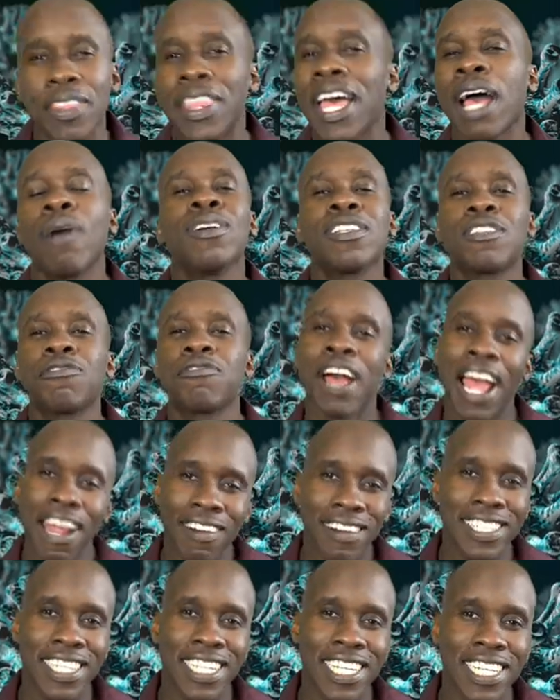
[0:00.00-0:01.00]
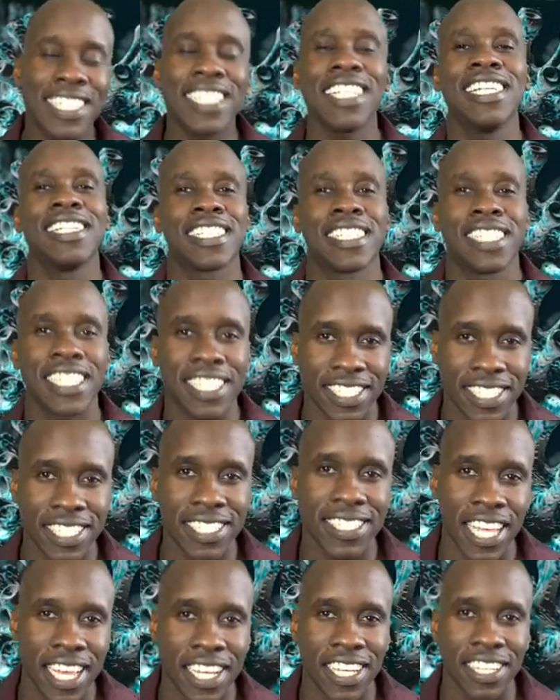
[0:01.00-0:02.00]
And that was viruses in 60
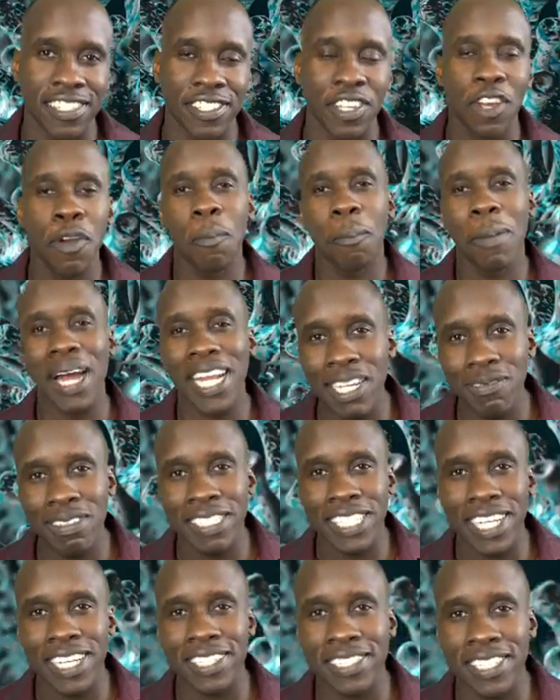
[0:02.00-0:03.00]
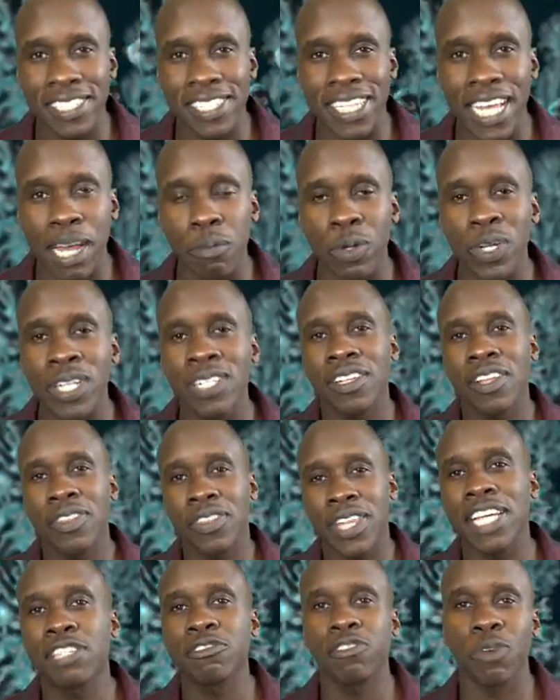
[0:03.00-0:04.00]
seconds. My name is Leslie Samuel.
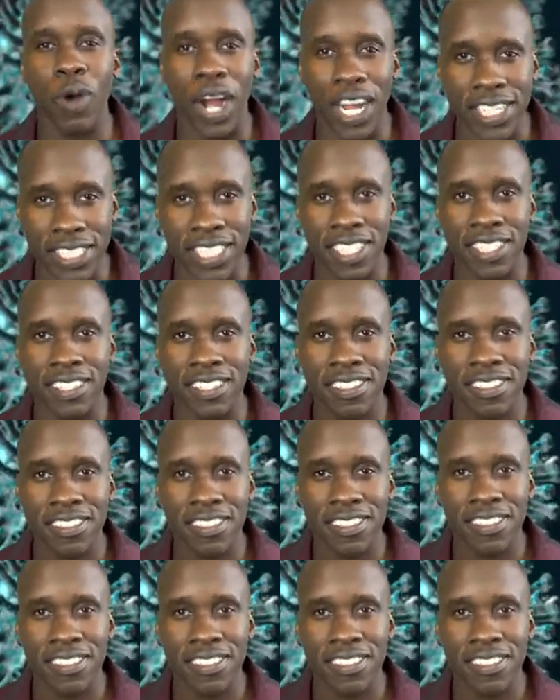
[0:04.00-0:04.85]
Thanks for watching.